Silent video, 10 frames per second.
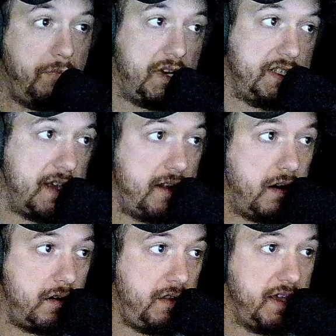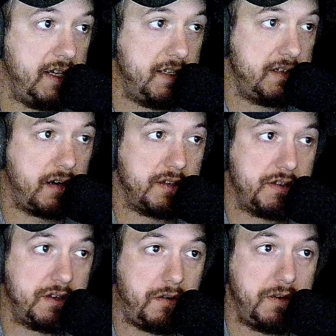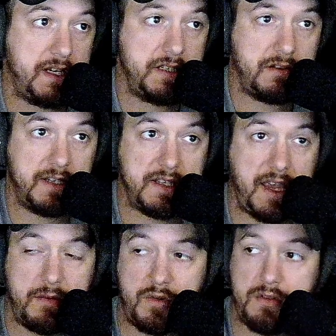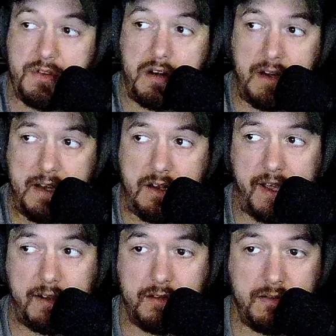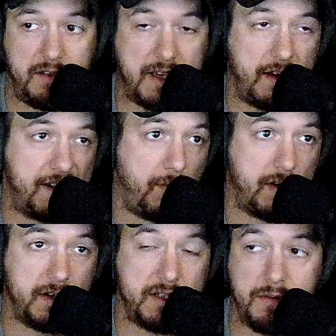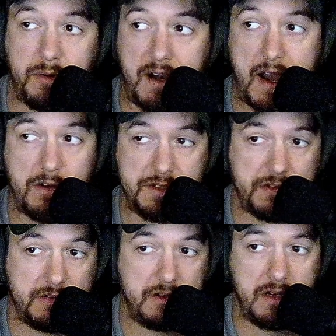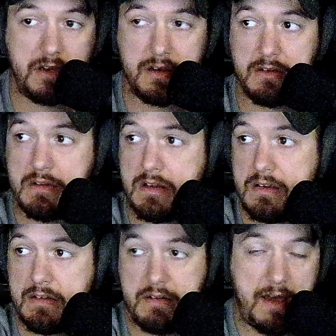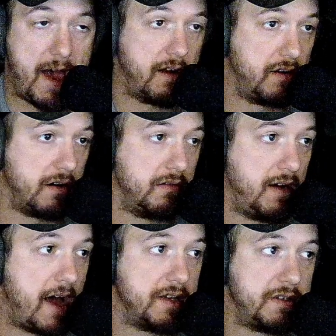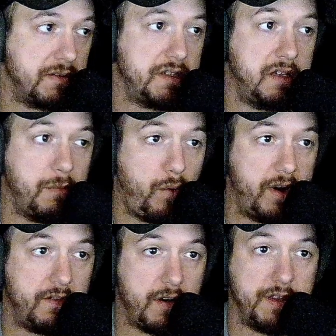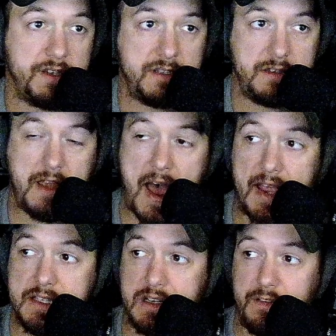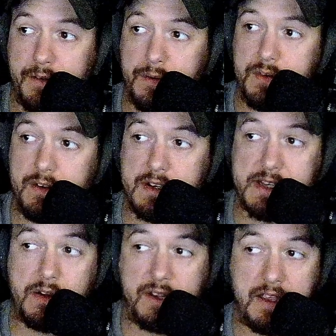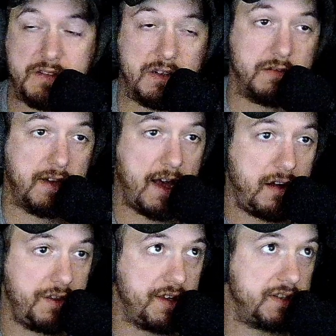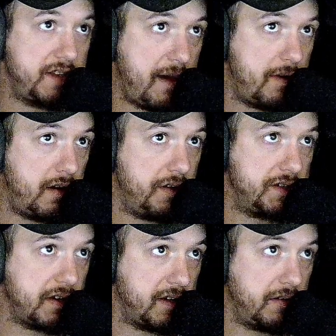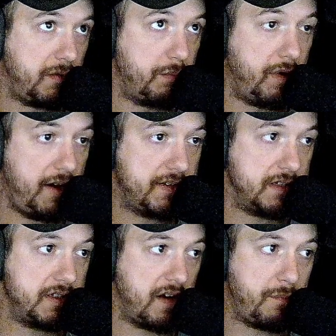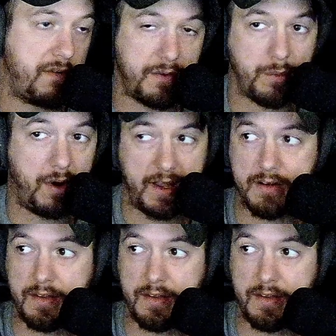Plus, then all of these are so easily attainable. They're in like, you get like 1 or 2 per house. I don't know. I just don't see the point of all this high tier food because I know it gives you health and stamina and all these like little buffs and stuff, but for what?